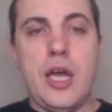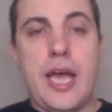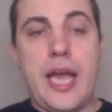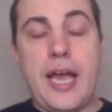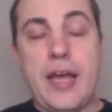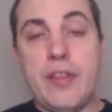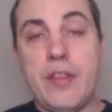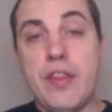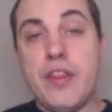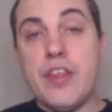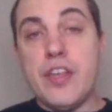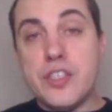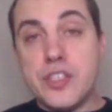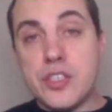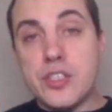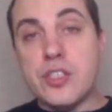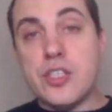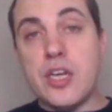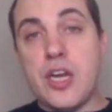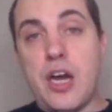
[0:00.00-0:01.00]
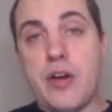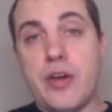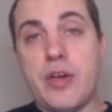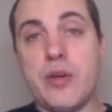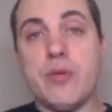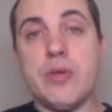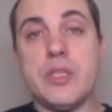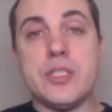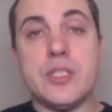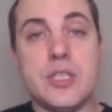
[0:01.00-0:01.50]
And this
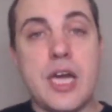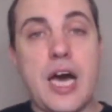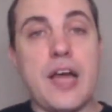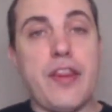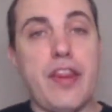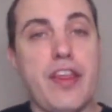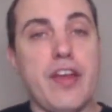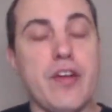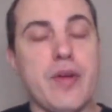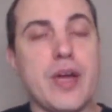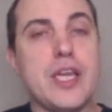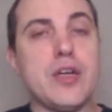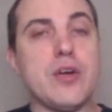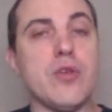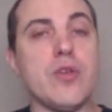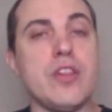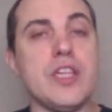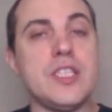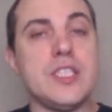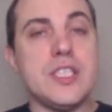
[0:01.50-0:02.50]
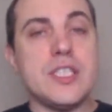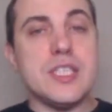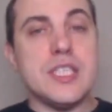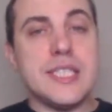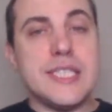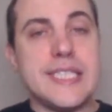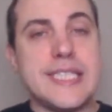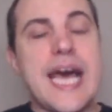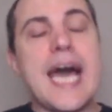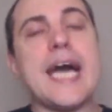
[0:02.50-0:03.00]
scenario is not theoretical. This is
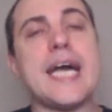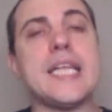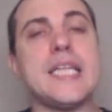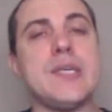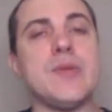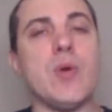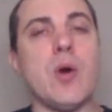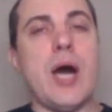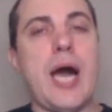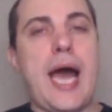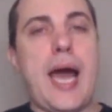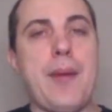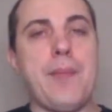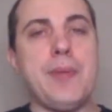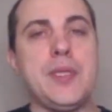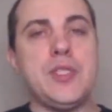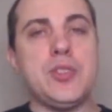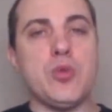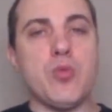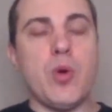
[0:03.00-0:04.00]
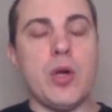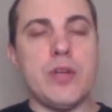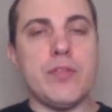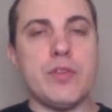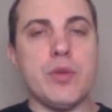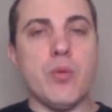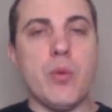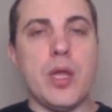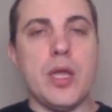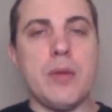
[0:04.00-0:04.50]
exactly what happened to one of
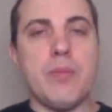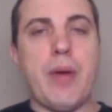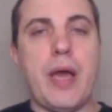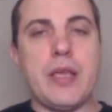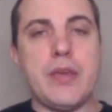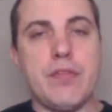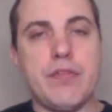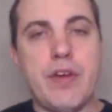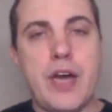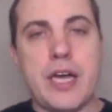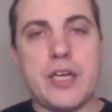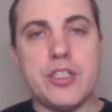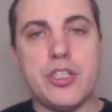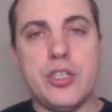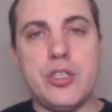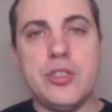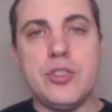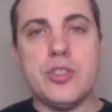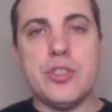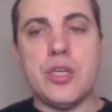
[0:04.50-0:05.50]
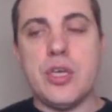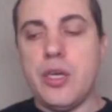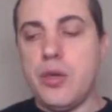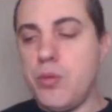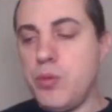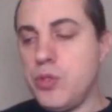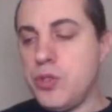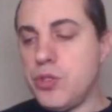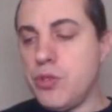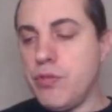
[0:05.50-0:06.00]
the wallet manufacturers.
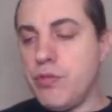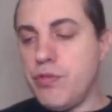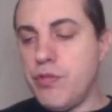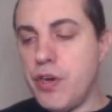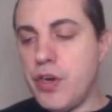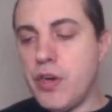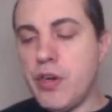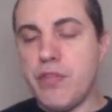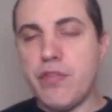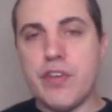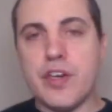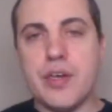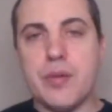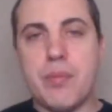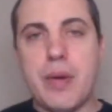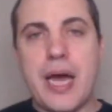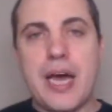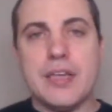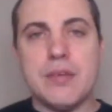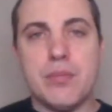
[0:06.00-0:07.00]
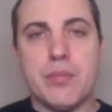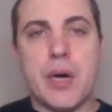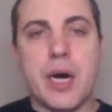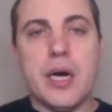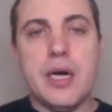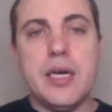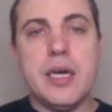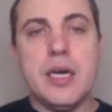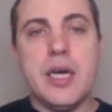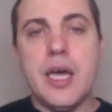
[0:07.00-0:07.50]
It was a very, very bad
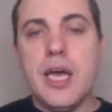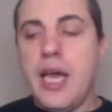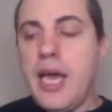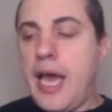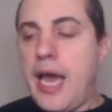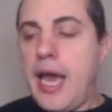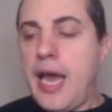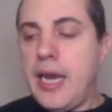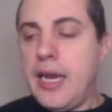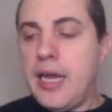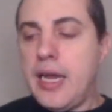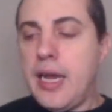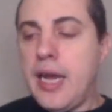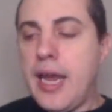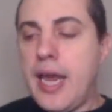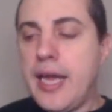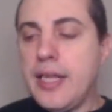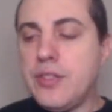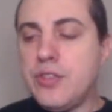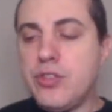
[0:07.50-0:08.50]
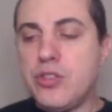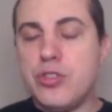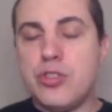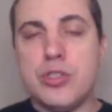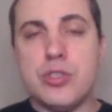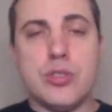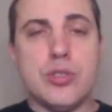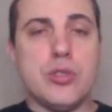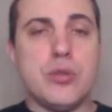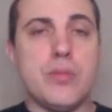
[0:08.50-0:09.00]
bug. And it led
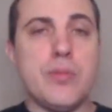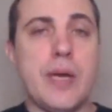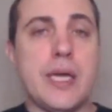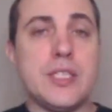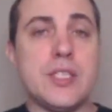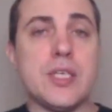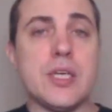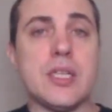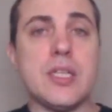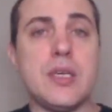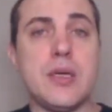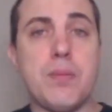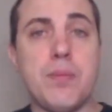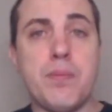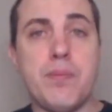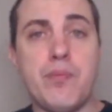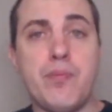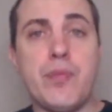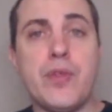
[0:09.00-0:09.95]
to basically